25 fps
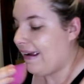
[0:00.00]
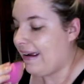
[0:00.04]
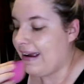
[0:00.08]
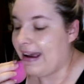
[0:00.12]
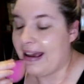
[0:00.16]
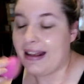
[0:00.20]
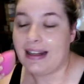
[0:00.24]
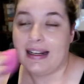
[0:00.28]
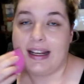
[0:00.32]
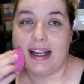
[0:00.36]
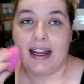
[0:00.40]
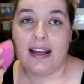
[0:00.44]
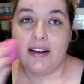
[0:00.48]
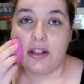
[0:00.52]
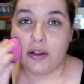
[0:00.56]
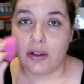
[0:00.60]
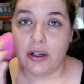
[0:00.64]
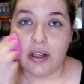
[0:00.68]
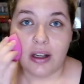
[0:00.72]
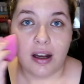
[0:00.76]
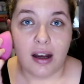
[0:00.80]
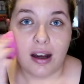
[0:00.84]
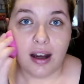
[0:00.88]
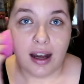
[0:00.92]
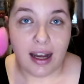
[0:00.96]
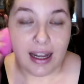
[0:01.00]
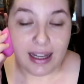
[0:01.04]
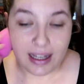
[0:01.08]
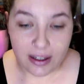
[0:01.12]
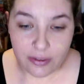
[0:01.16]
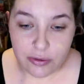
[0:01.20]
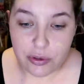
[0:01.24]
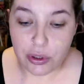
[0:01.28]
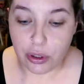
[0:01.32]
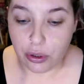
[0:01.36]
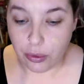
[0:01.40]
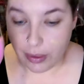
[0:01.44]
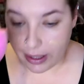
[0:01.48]
And I have
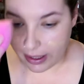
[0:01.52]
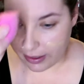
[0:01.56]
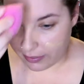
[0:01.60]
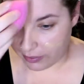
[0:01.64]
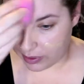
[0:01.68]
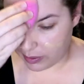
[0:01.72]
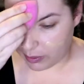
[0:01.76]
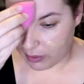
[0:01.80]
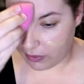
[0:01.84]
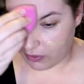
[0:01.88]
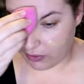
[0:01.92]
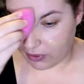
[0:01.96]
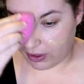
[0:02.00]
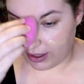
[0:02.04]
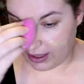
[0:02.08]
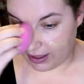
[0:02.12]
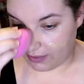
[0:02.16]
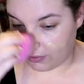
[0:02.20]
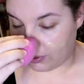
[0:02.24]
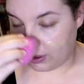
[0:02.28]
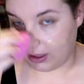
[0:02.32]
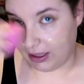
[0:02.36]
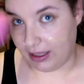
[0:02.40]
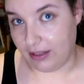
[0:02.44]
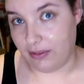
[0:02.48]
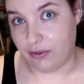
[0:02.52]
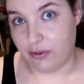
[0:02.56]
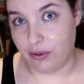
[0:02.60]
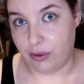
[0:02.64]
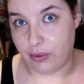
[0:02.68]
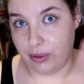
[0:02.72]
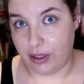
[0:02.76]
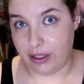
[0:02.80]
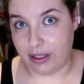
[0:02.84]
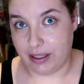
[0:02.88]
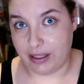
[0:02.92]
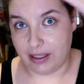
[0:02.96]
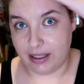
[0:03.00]
2 hours before I have to leave for
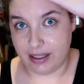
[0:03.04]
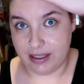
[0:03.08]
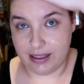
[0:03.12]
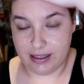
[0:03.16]
work.